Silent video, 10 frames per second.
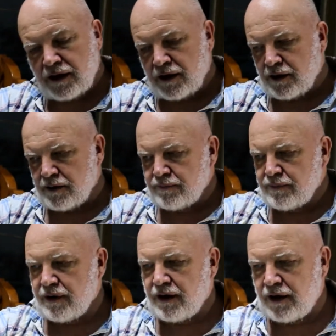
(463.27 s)

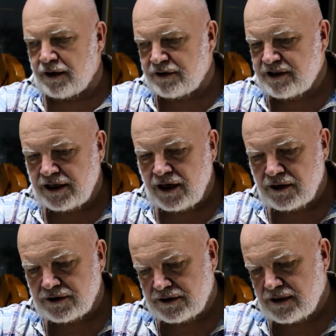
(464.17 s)
And she
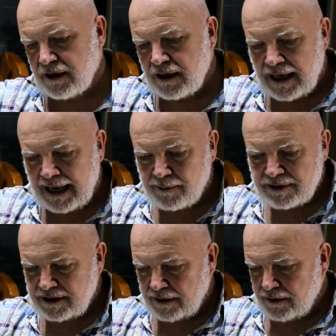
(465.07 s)
asked, how
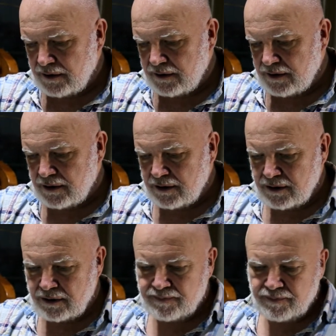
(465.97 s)
is it that
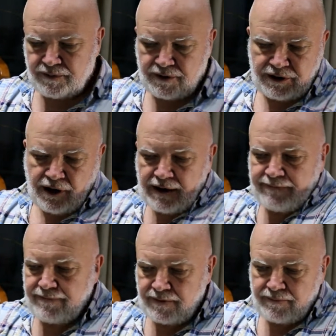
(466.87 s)
the
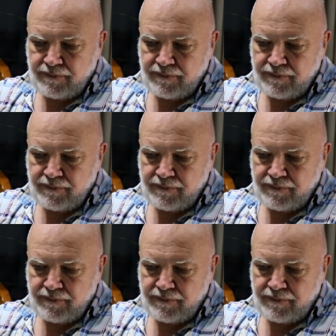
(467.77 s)
knife,